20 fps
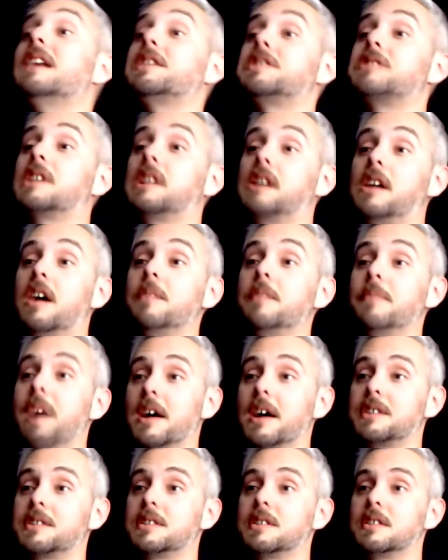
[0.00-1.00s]
Maybe that's the
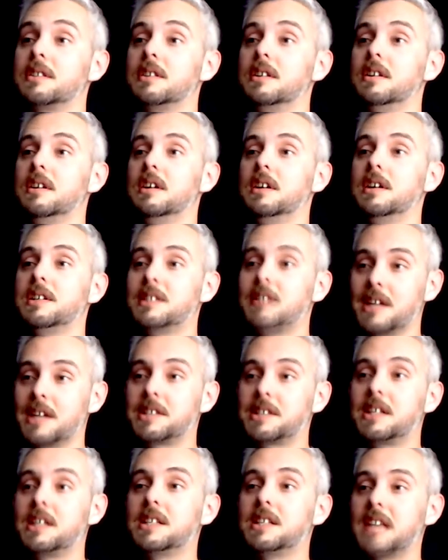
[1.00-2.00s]
climax.
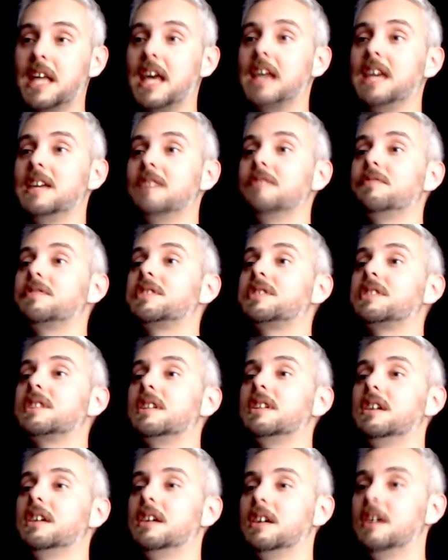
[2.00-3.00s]
Sasuke
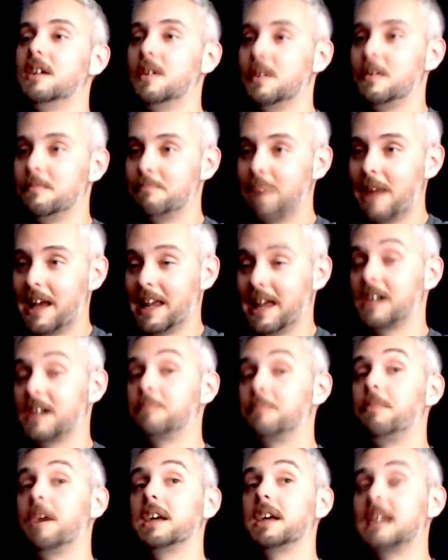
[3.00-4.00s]
saves
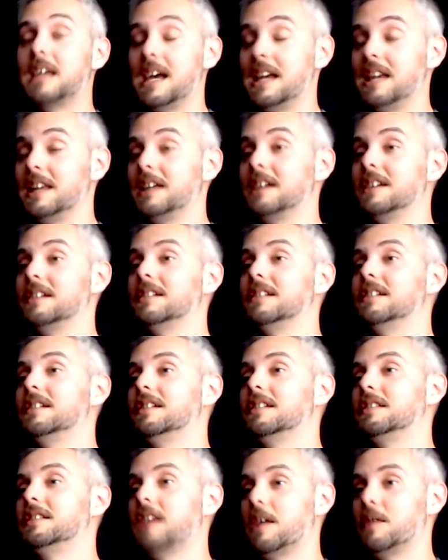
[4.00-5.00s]
Malak by killing
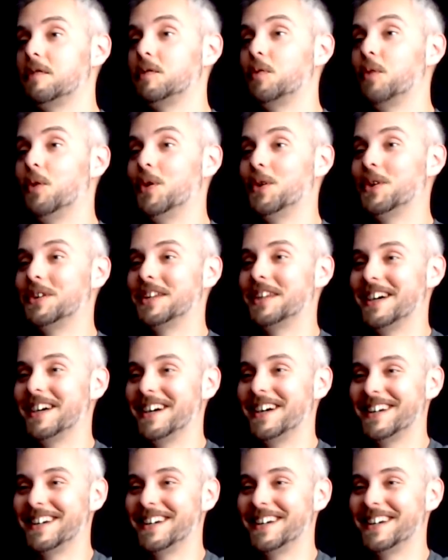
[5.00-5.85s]
David Warren.